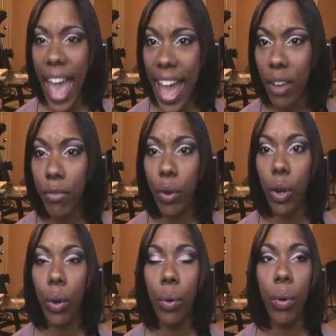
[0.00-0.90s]

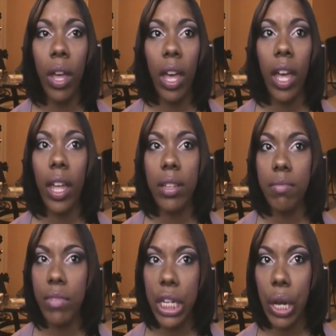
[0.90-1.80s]
afro,
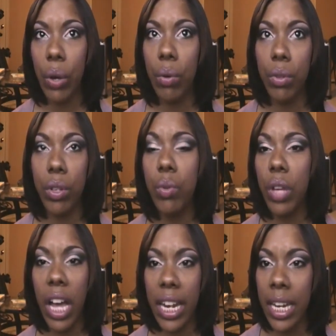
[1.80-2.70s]
you know, you
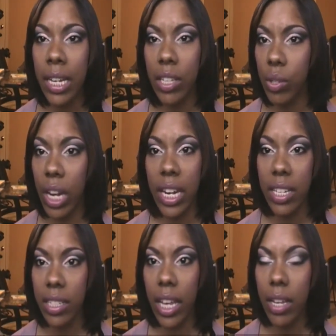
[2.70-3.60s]
cut it so that
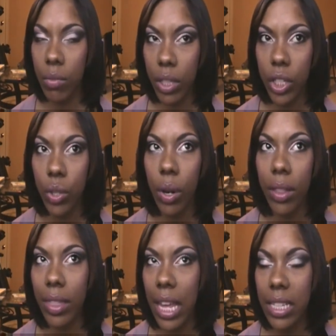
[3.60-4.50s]
it's like really
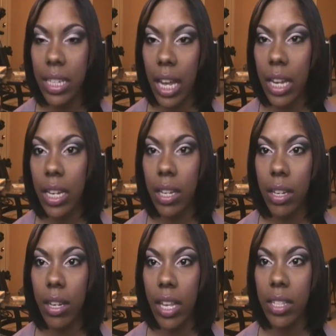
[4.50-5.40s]
short. That's not
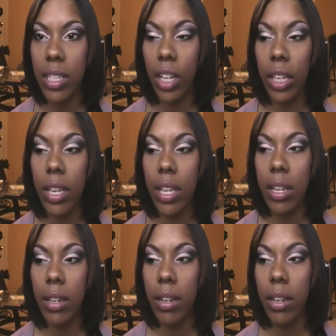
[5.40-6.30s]
necessarily